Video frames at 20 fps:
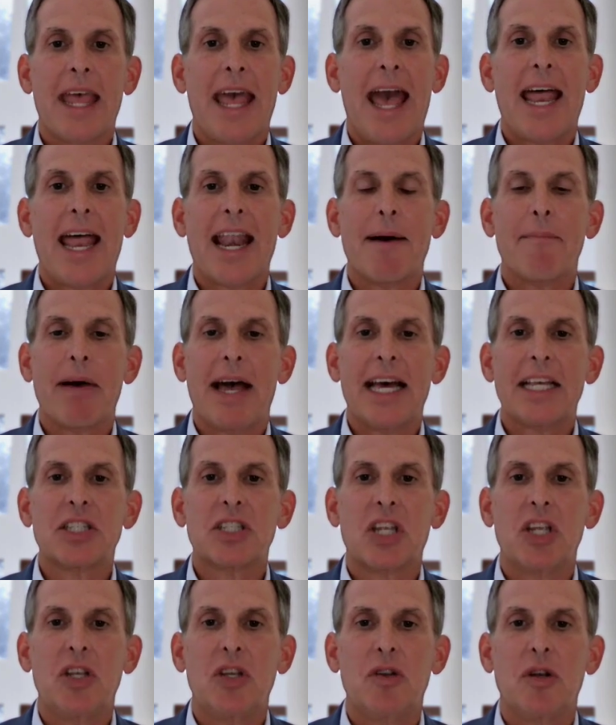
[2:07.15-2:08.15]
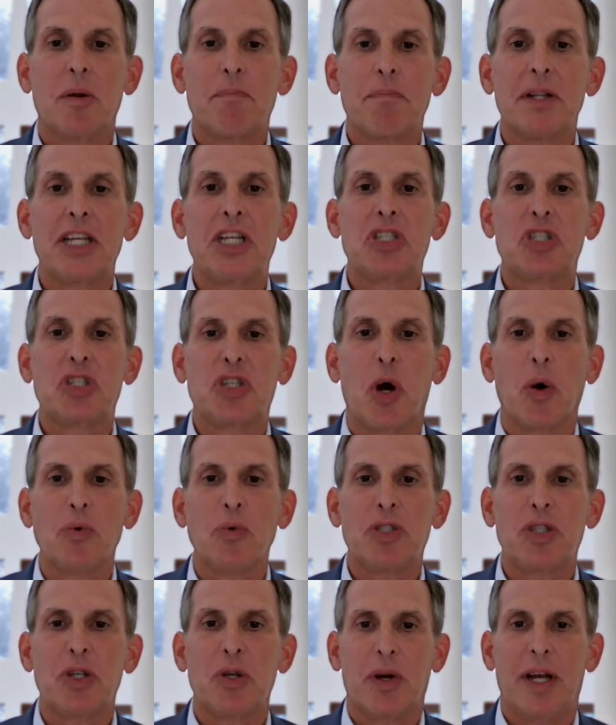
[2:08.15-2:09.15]
And I'm asking you to please
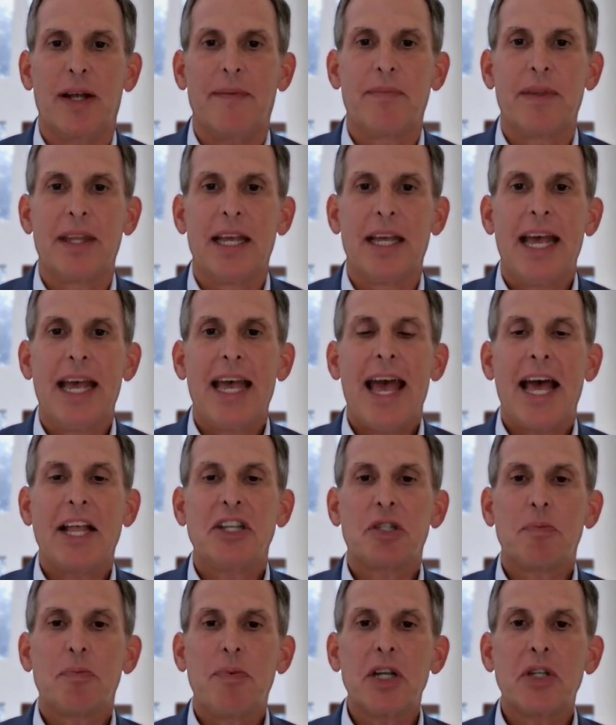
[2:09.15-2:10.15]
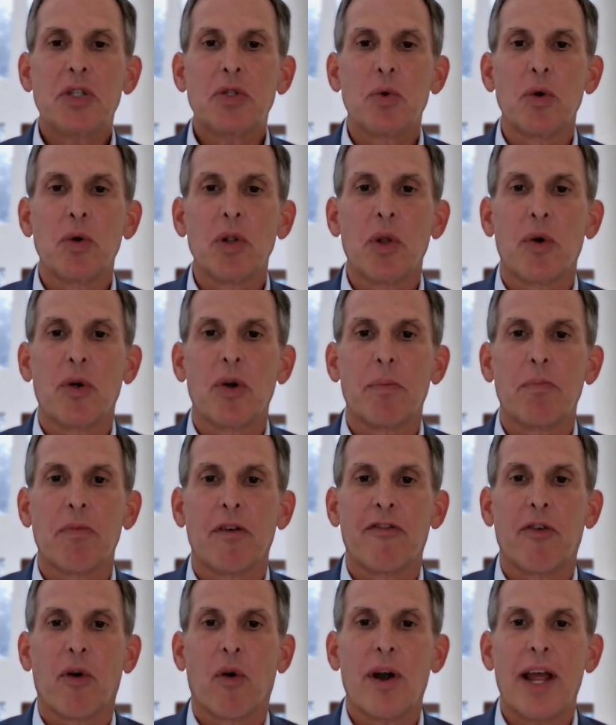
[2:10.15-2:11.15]
don't do it, and speak to a lawyer
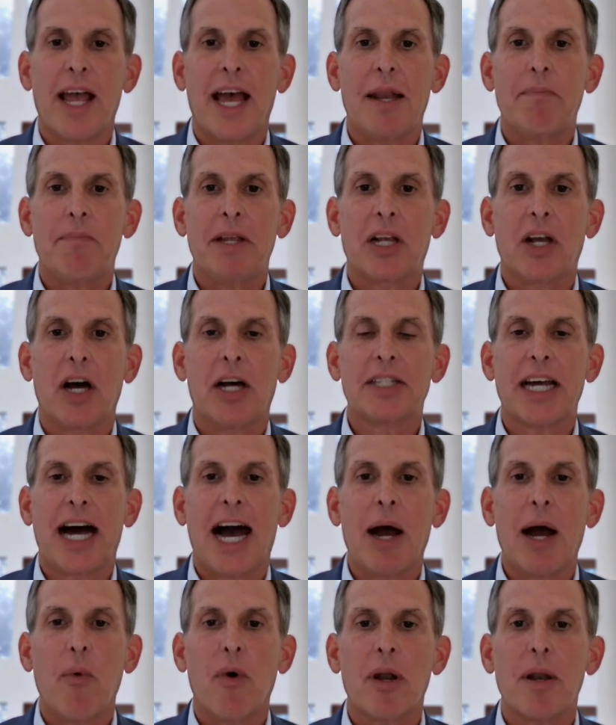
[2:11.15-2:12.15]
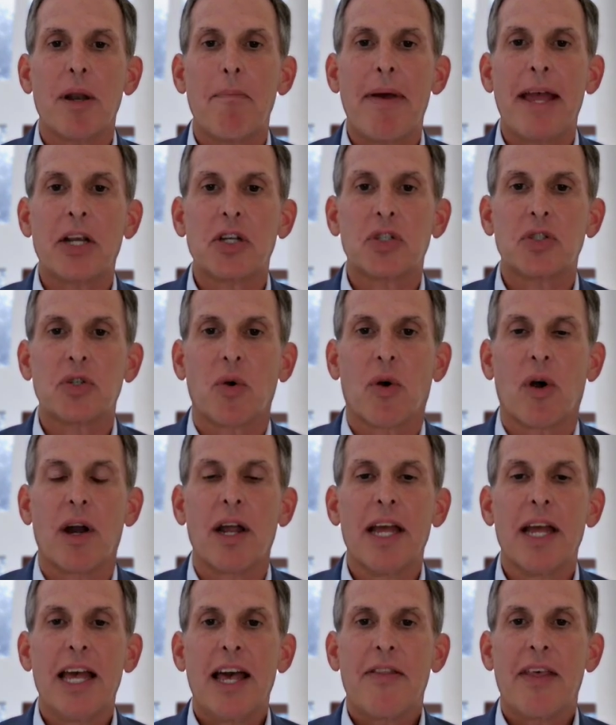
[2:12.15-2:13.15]
beforehand, because I want to make
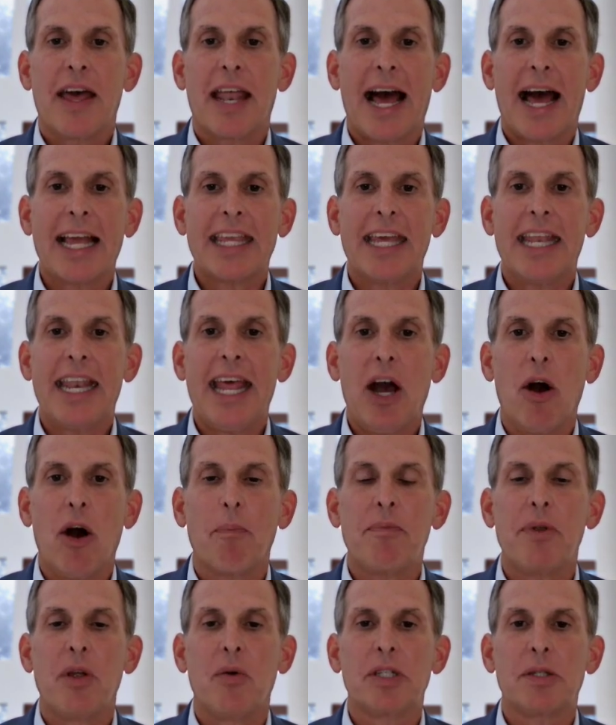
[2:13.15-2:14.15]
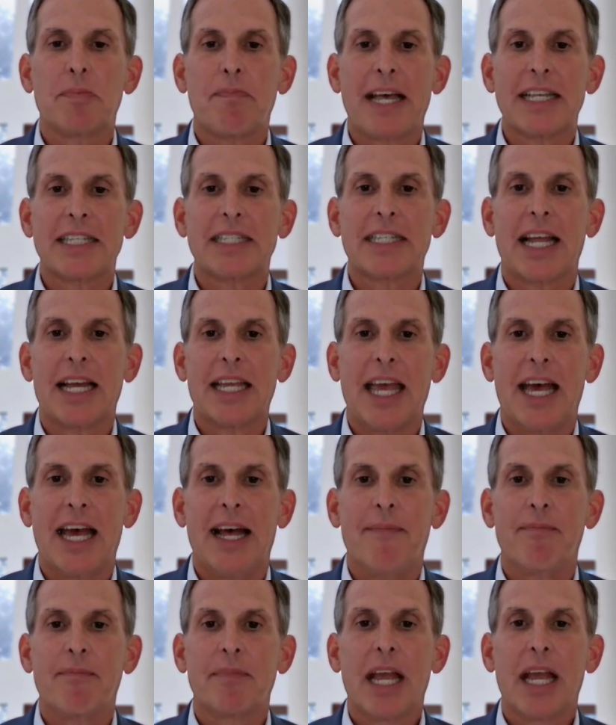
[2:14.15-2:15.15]
sure that I can help you as best I
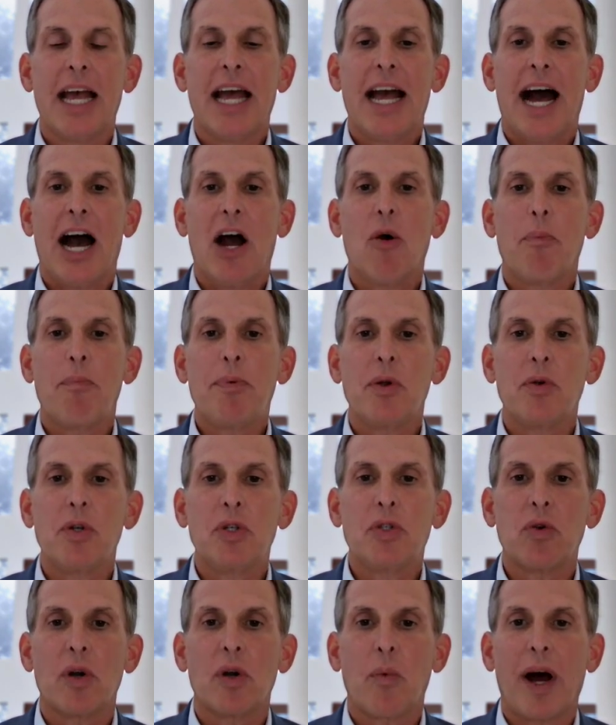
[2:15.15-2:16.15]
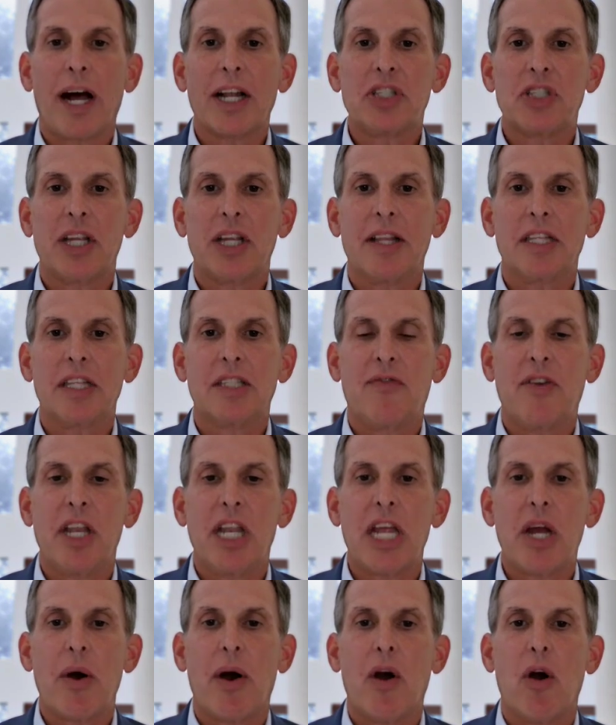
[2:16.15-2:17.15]
can. I hope you enjoyed watching this
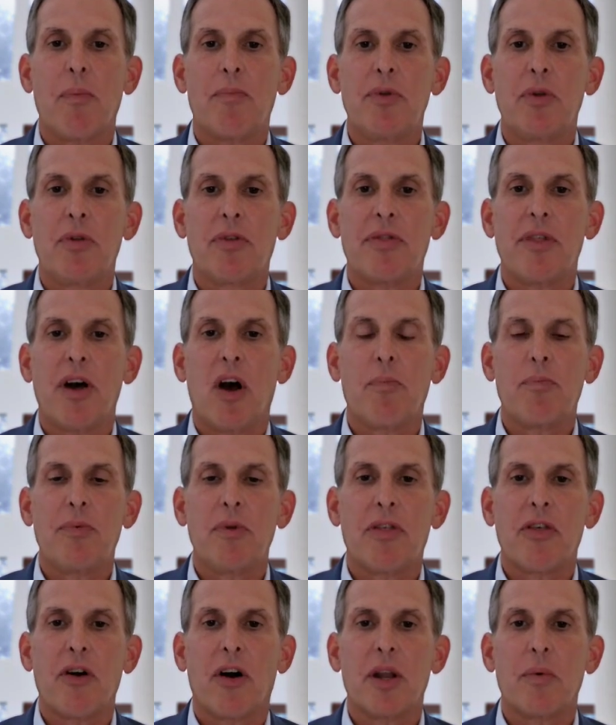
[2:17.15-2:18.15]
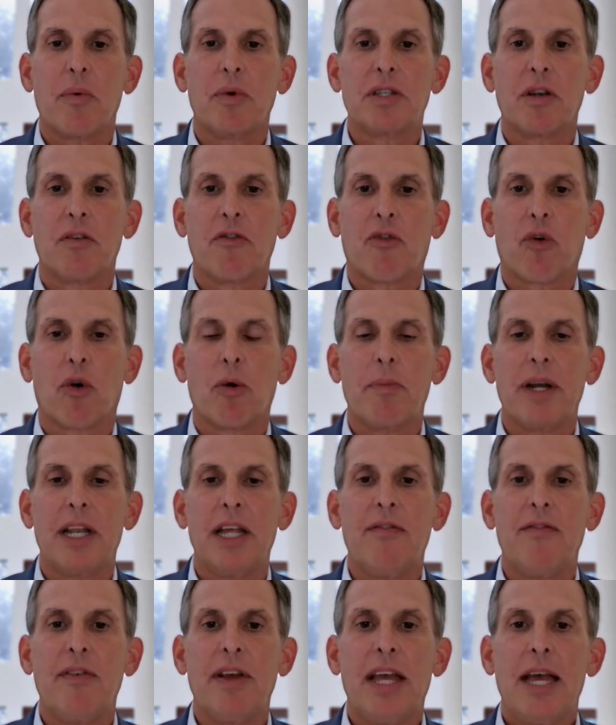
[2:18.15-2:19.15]
video. I hope you thought it was
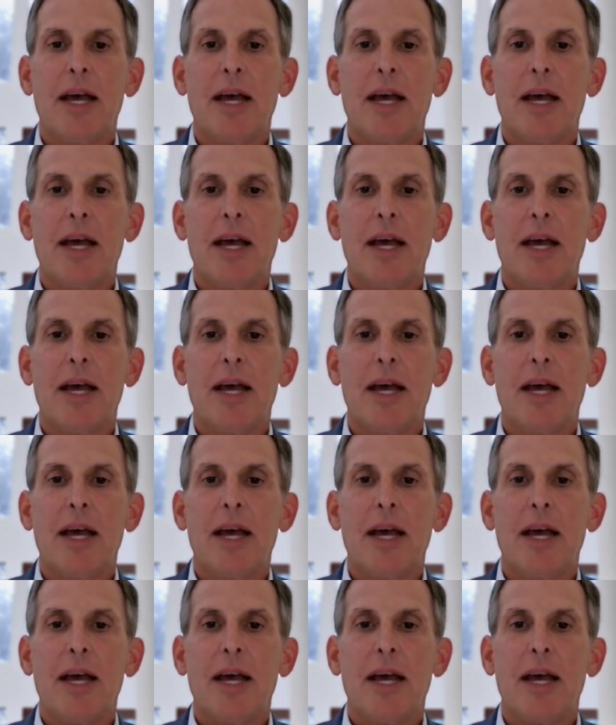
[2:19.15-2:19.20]
informative.